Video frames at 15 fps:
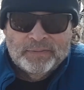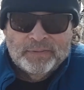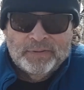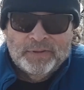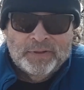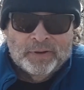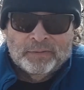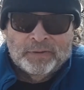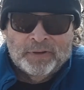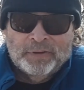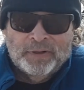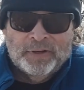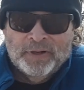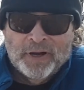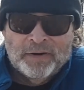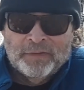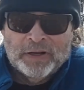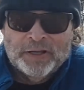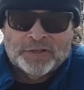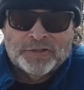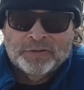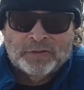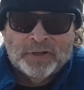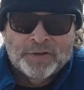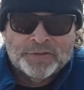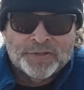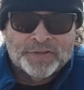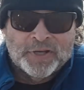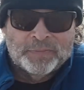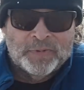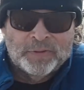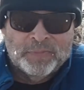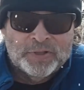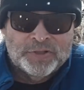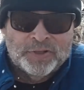You never get too close to something